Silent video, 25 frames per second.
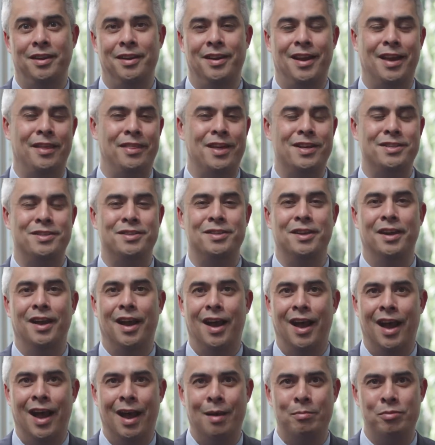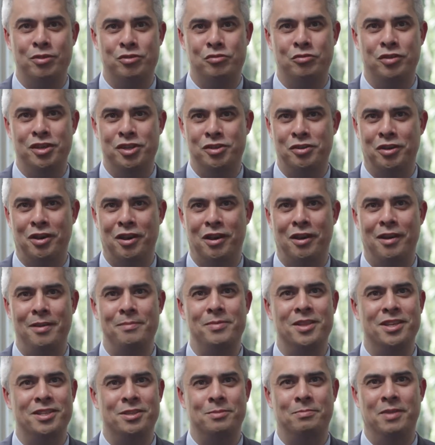Now that's an arbitrary time
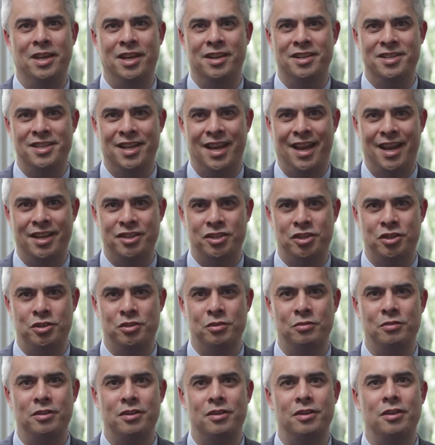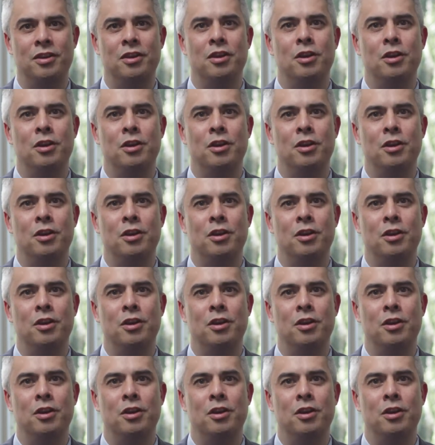that's been attached to it,